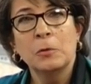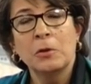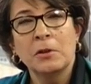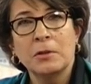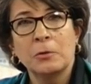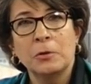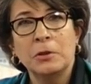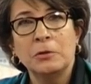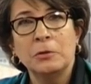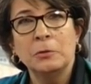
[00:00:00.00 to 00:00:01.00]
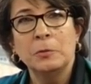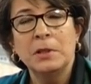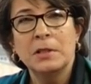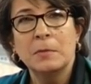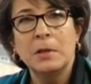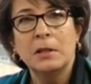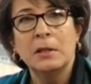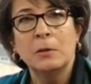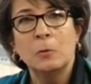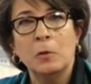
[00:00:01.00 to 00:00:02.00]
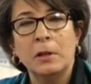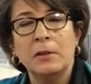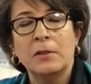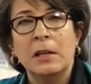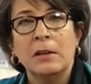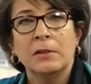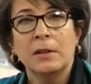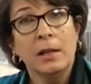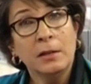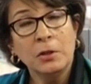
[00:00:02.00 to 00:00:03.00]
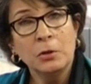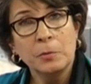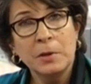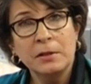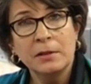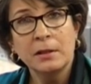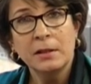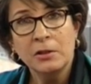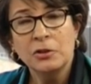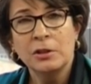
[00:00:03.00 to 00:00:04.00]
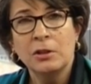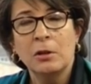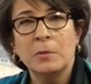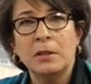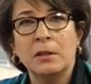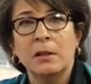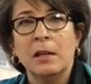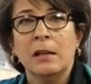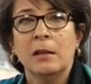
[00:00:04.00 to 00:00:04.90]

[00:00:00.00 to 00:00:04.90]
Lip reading: we're also going to be speaking with the head of the European delegation in Armenia,